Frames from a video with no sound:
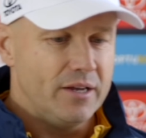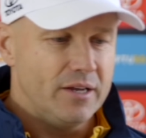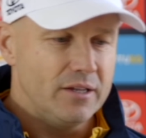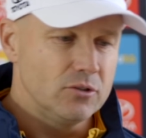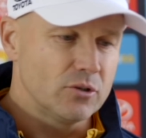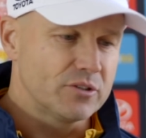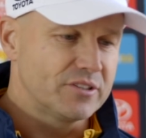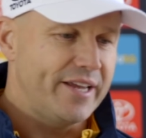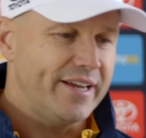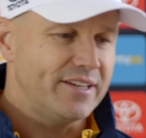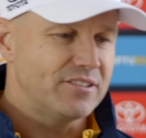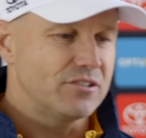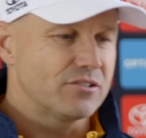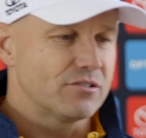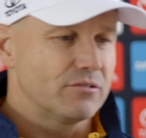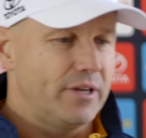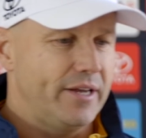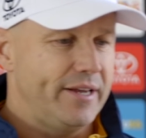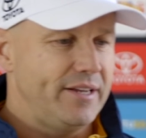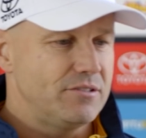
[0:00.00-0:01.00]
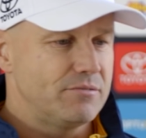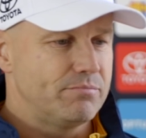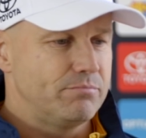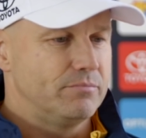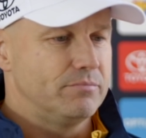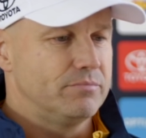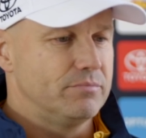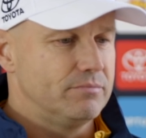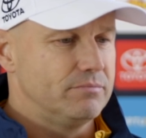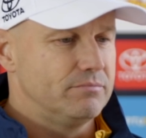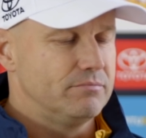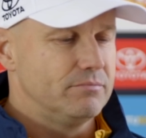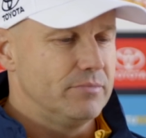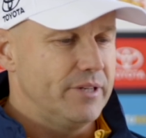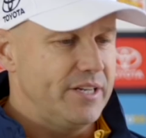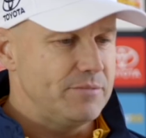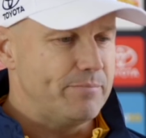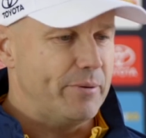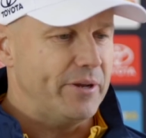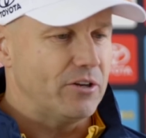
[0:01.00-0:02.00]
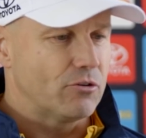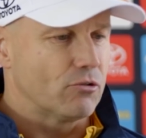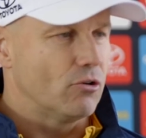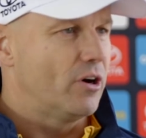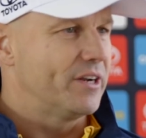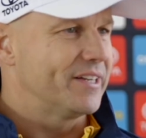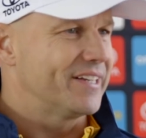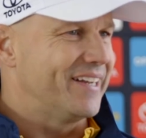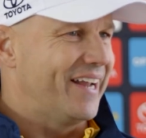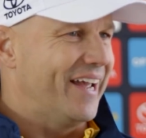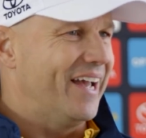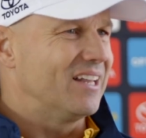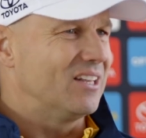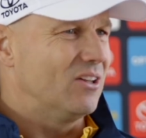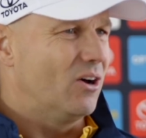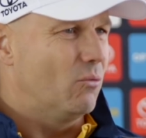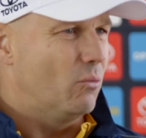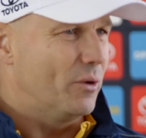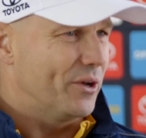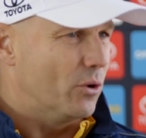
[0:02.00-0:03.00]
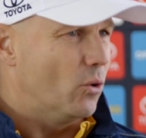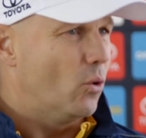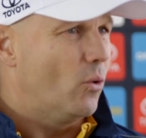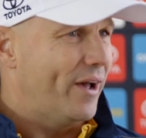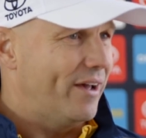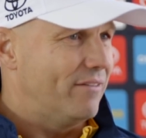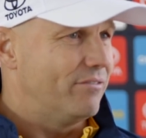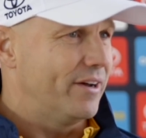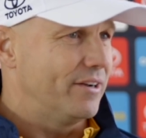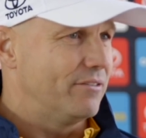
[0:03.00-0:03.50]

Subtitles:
Look, Tex he's been grinding it out like we all have,